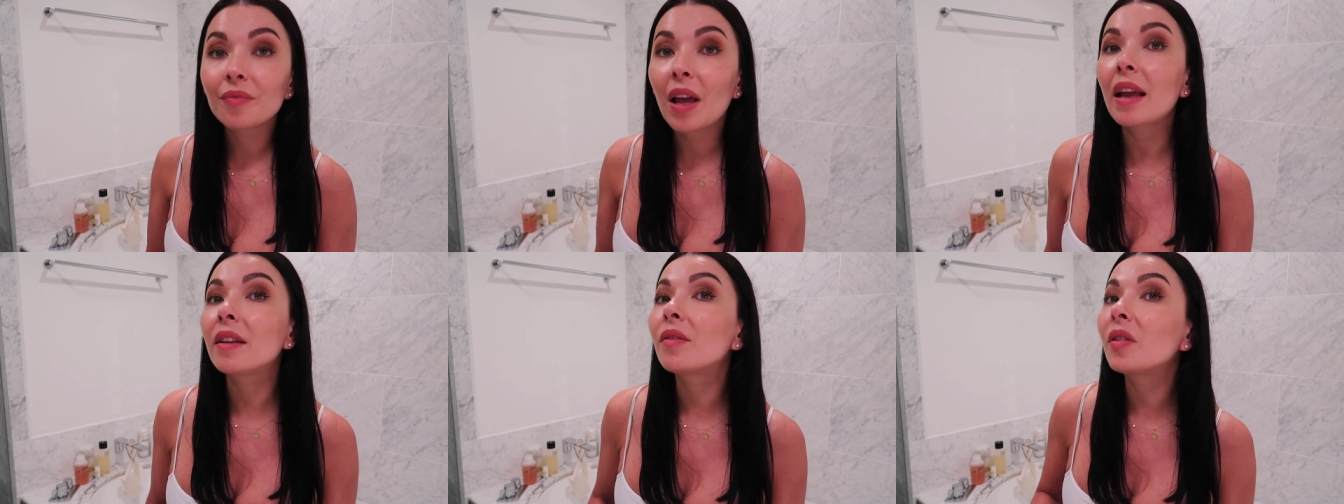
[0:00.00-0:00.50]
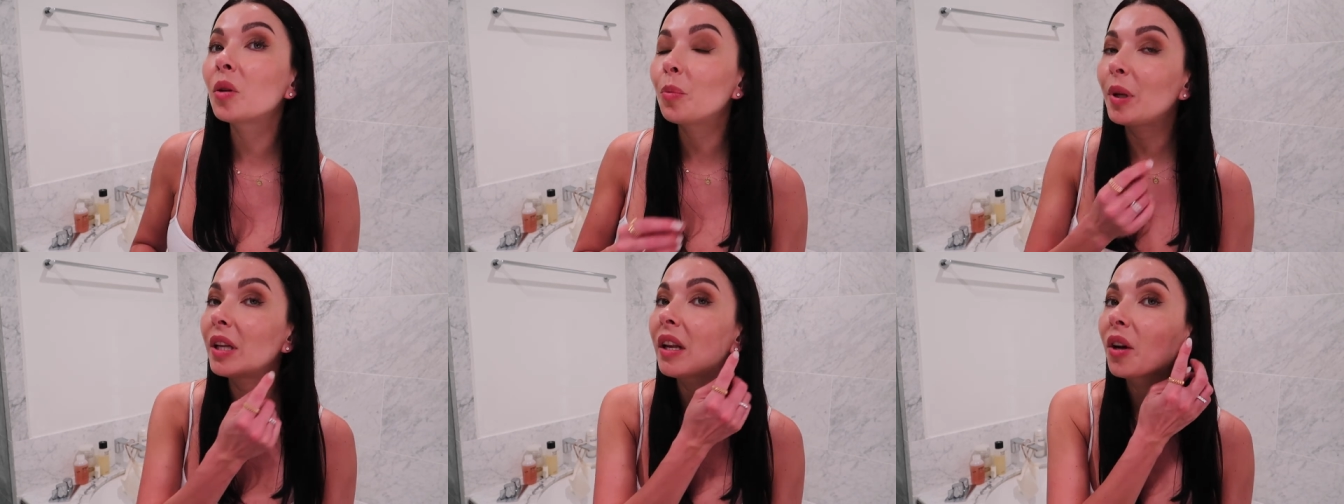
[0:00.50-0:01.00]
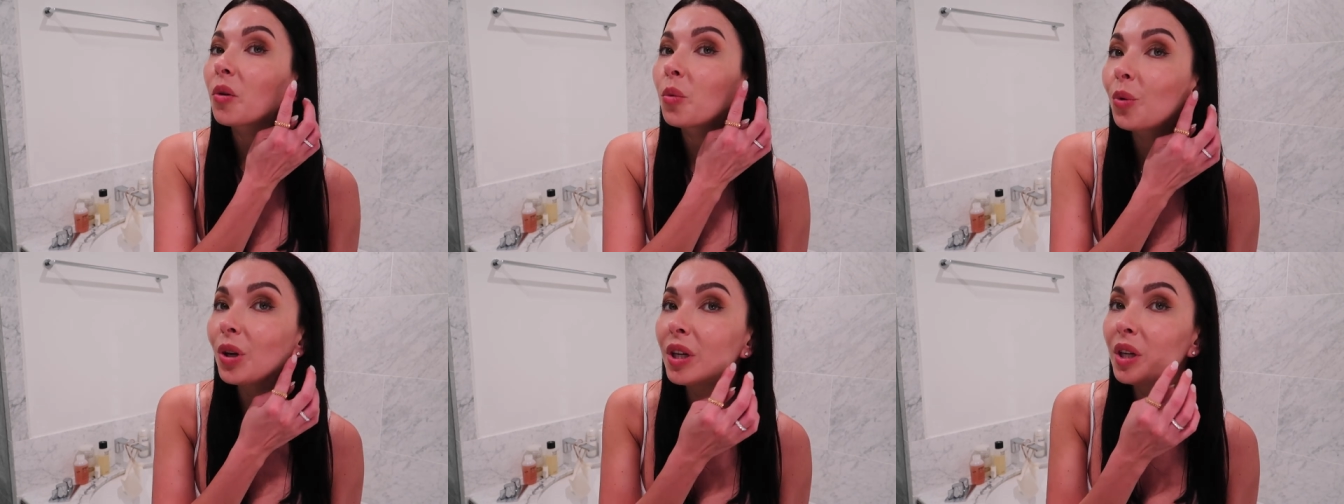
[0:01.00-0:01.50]
it will be like
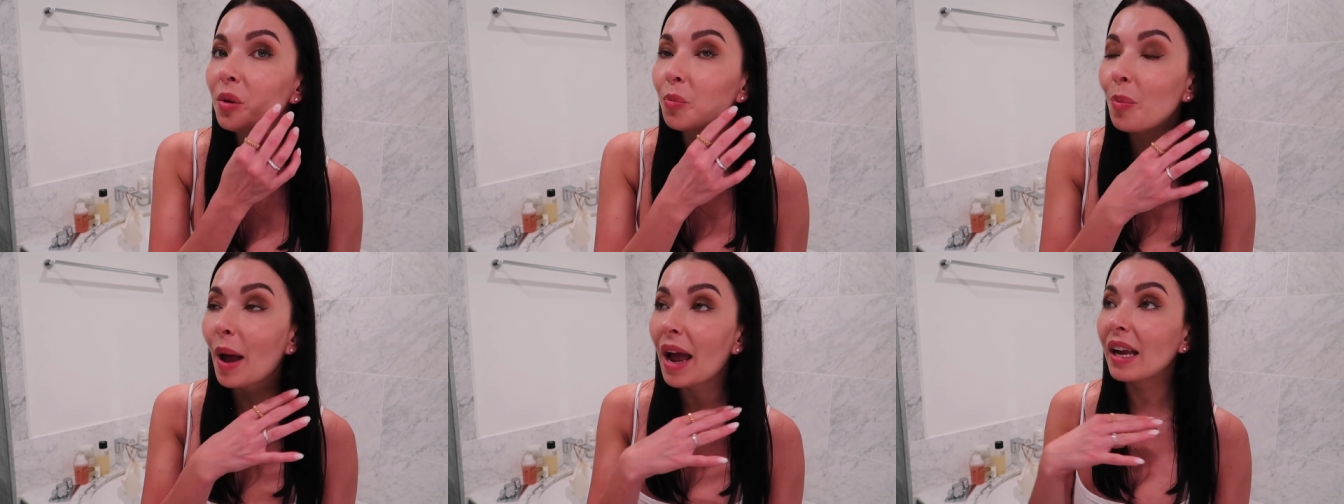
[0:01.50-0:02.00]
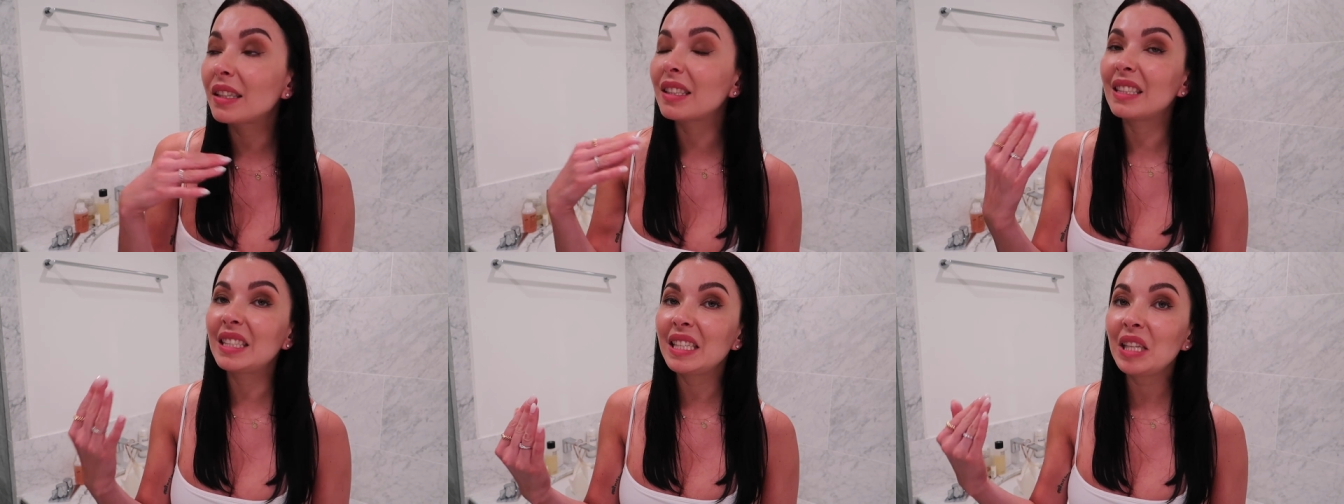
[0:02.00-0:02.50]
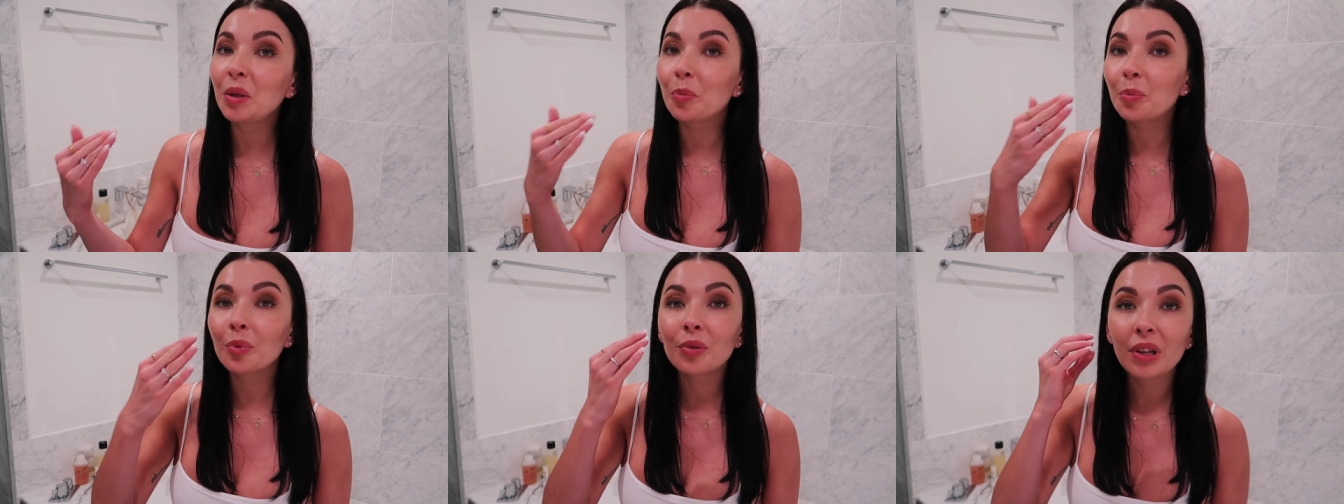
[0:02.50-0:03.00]
really bad
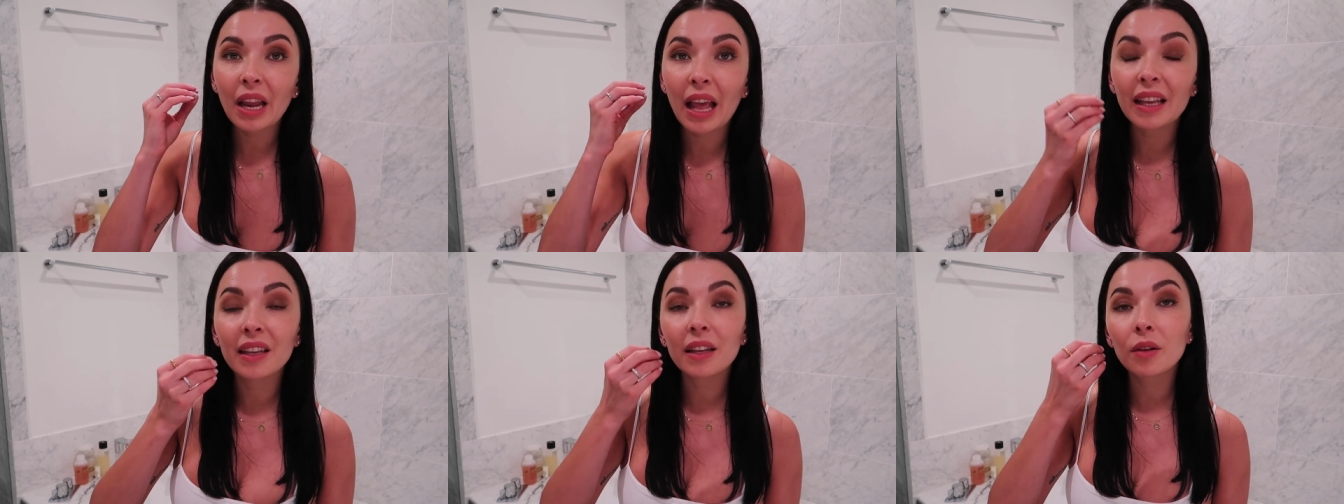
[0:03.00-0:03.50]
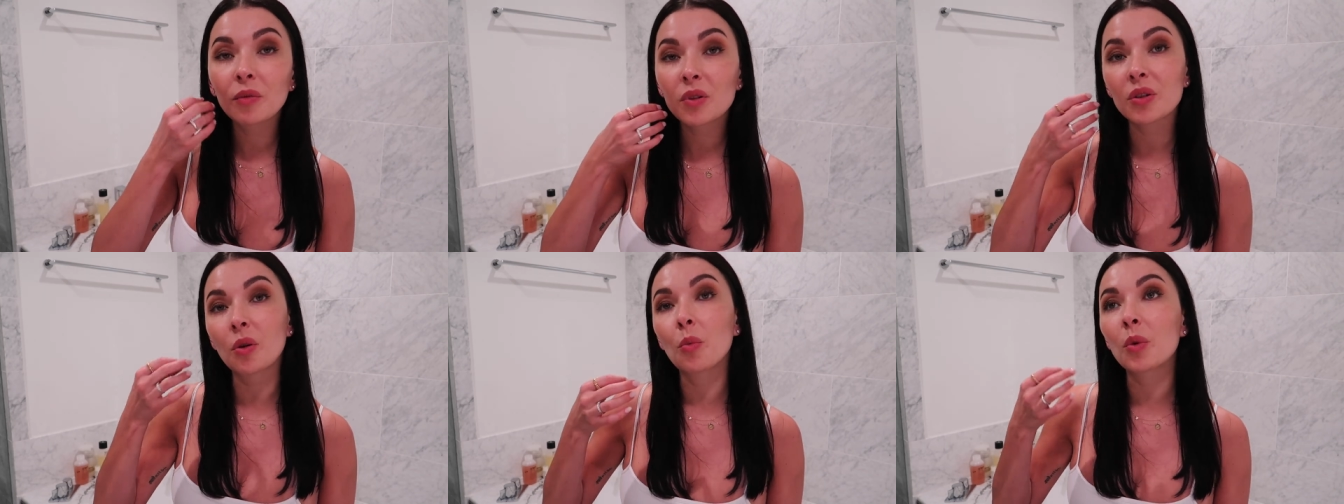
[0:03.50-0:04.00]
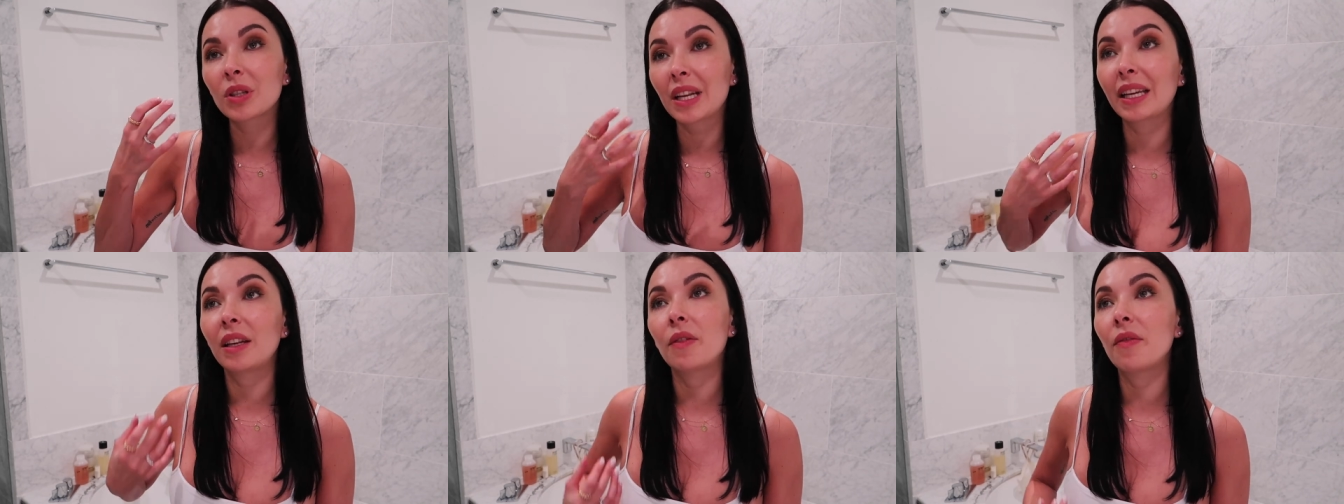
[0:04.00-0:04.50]
deep like it was almost
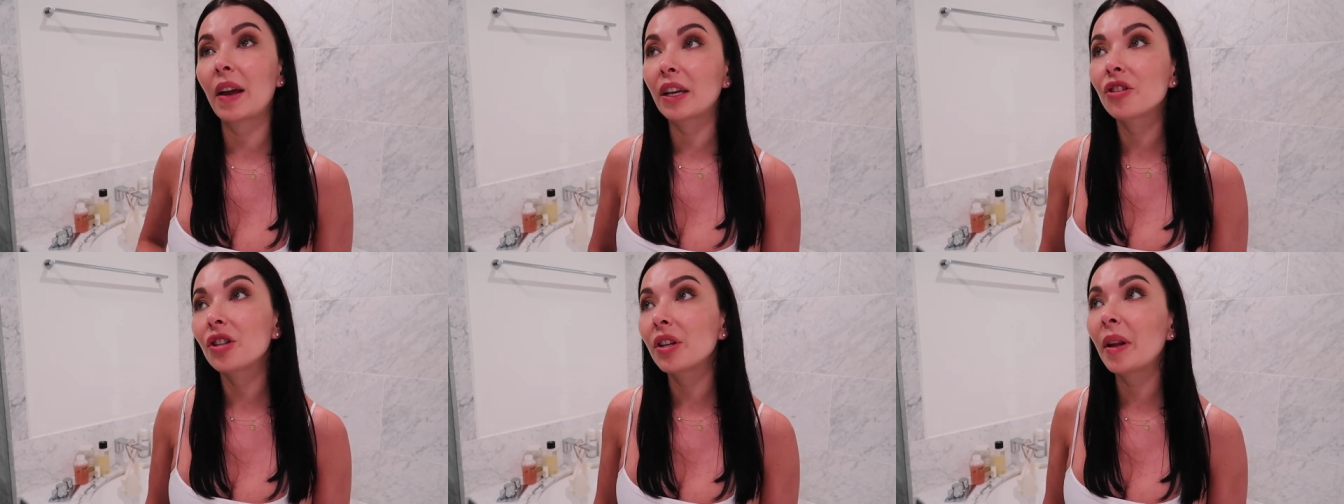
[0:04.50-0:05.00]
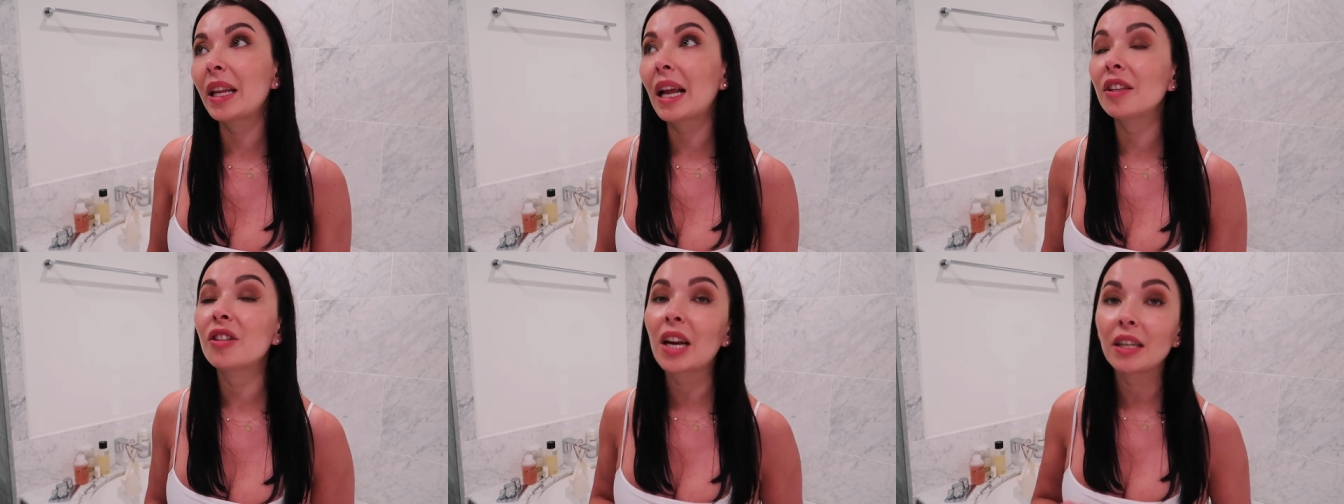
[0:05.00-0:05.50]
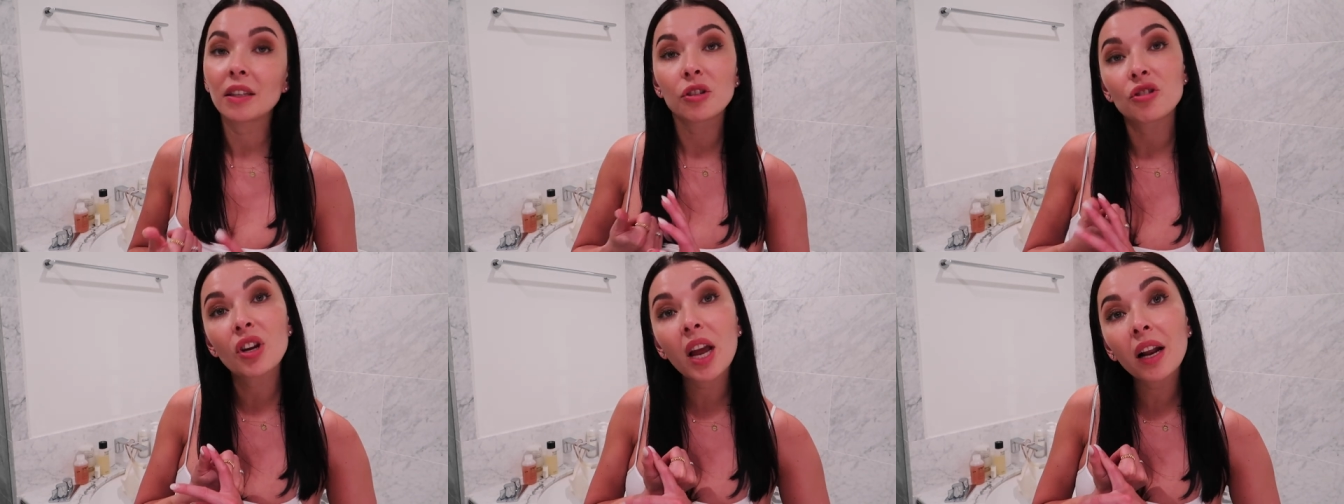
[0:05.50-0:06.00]
like an infection and I tried the
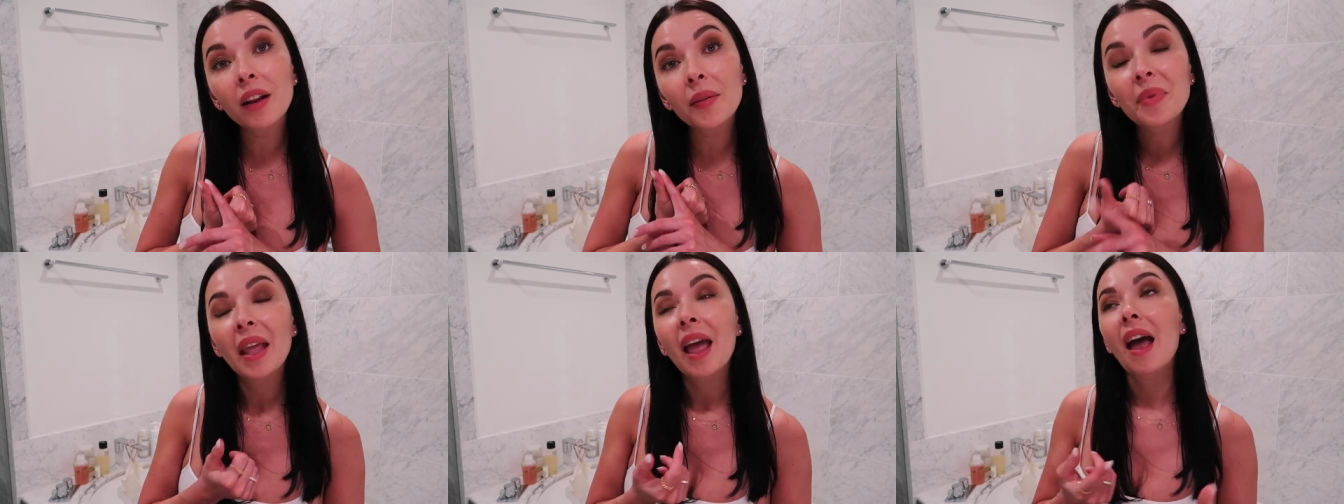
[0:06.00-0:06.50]
gel